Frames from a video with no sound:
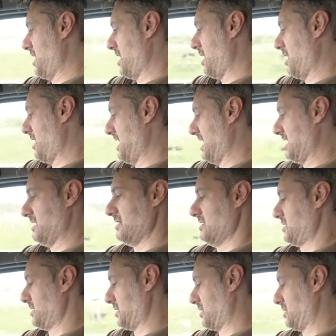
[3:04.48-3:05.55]
nine
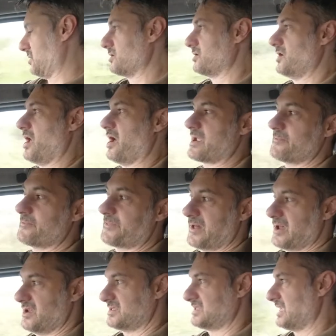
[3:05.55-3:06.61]
nine
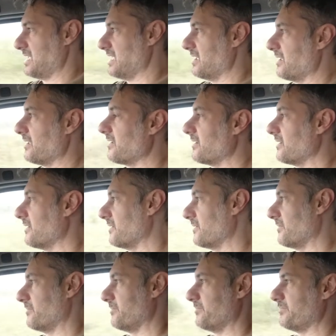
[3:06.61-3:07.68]
thirty. So
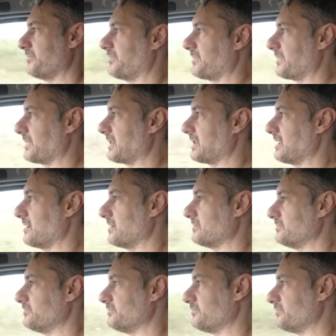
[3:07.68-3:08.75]
it should be a lovely
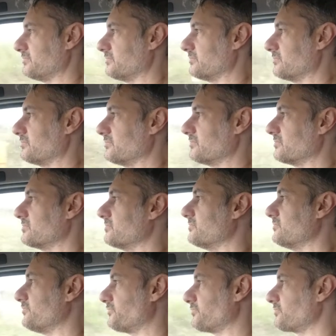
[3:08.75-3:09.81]
route for you today.
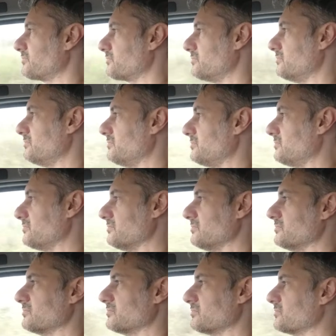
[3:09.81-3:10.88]
See lots of
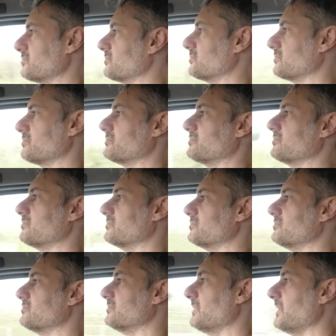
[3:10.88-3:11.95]
nice landscapes
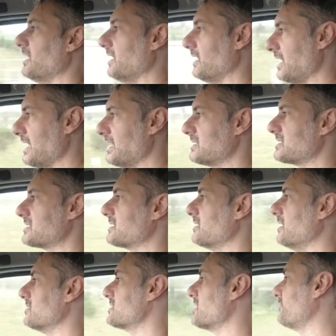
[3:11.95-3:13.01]

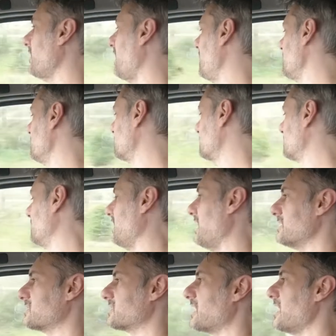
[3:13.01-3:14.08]
yes, lots of nice
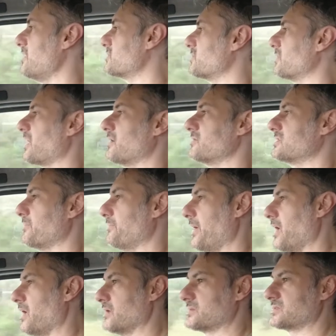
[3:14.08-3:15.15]
landscapes. We're going to
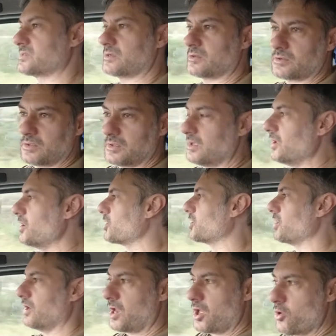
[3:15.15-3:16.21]
pass
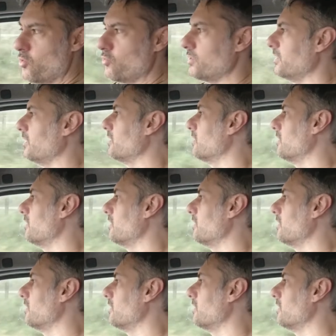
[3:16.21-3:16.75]
Cologne,